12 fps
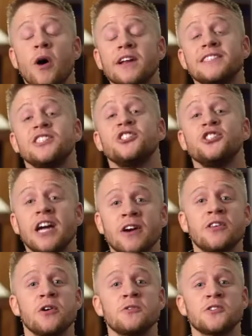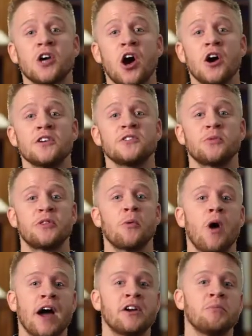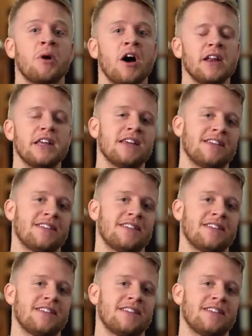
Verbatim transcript: wanted to share those songs with the wider body.